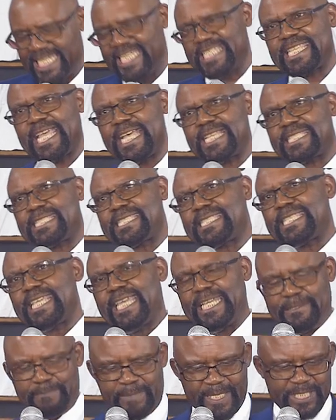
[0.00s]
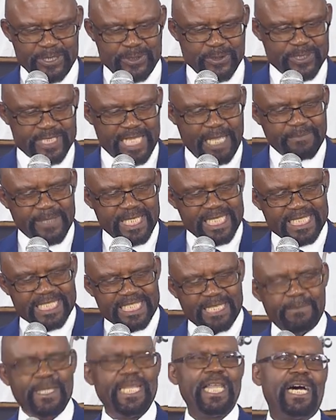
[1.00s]
Jesus had been to something
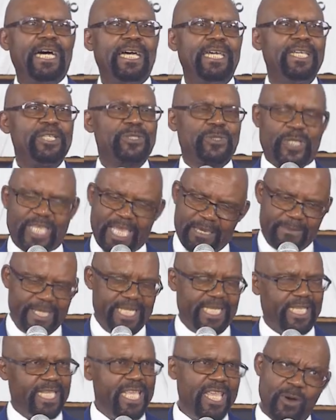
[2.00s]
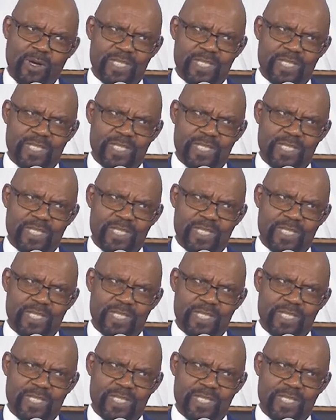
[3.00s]
similar to camp meeting.